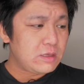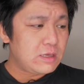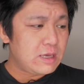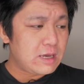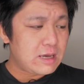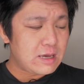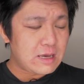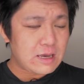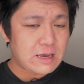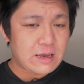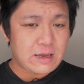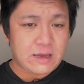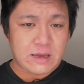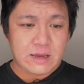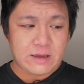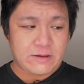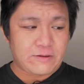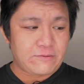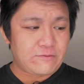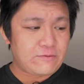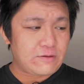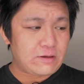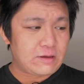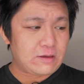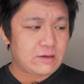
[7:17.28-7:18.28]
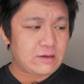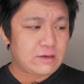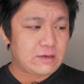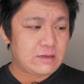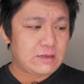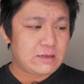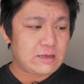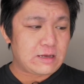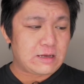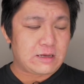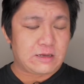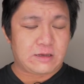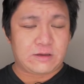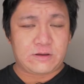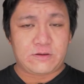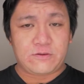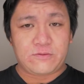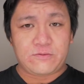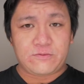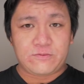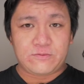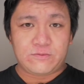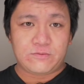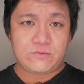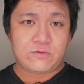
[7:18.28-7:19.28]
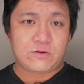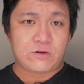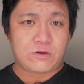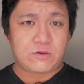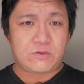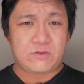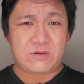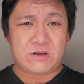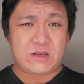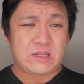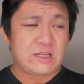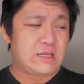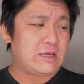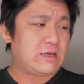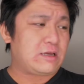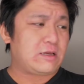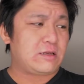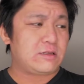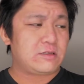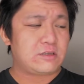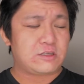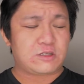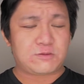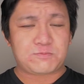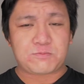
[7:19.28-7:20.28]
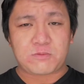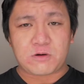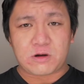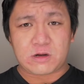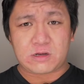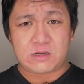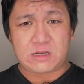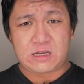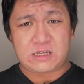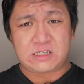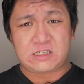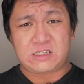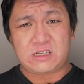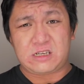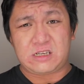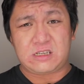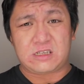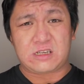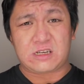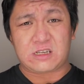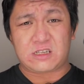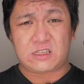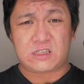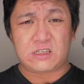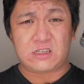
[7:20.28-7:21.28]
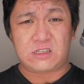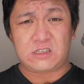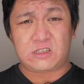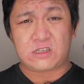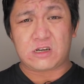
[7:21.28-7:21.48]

yeah, I think like currently the Spark actually does the